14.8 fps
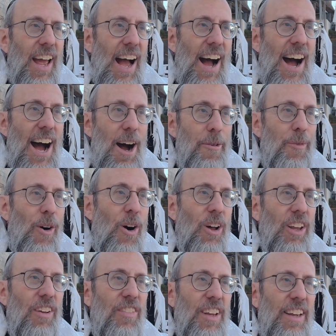Um,
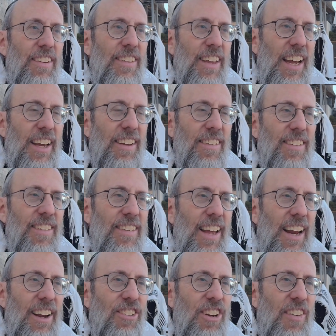all of these things
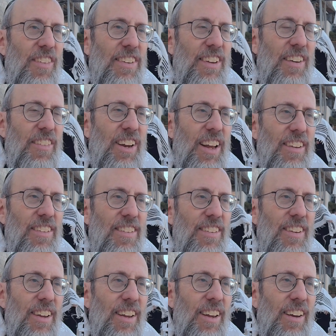that Hashem has given us.
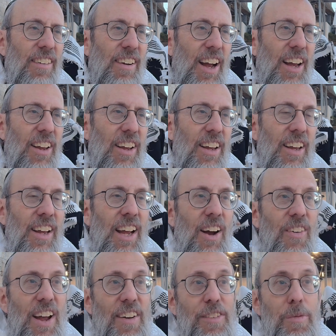
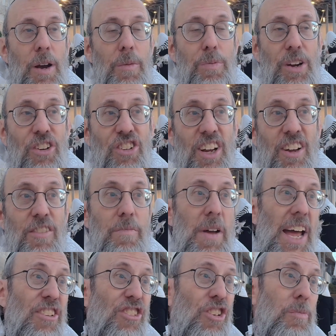You have to be appreciative.
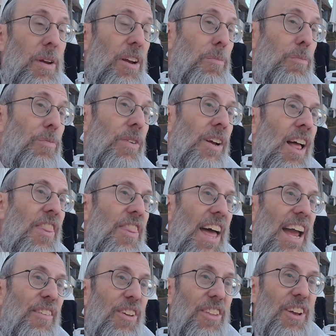Men should be
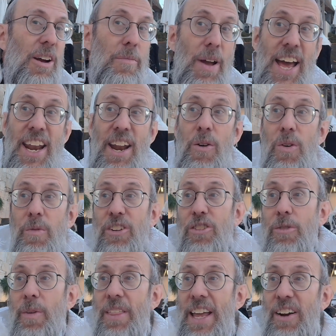thankful they're men, and women
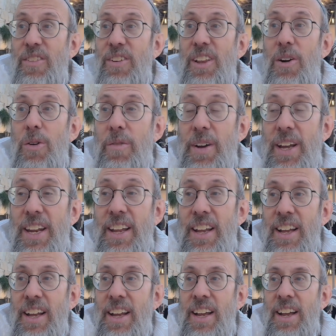should be thankful they're women.
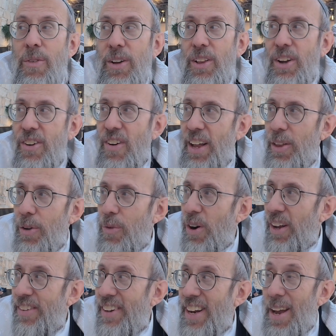You look around the
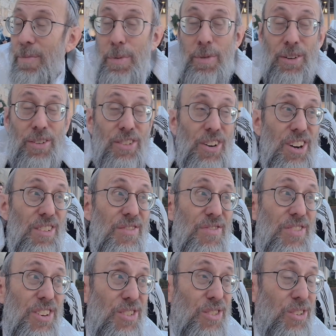world today, people are so
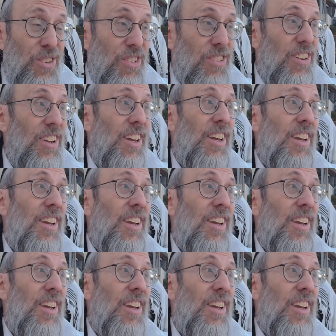confused.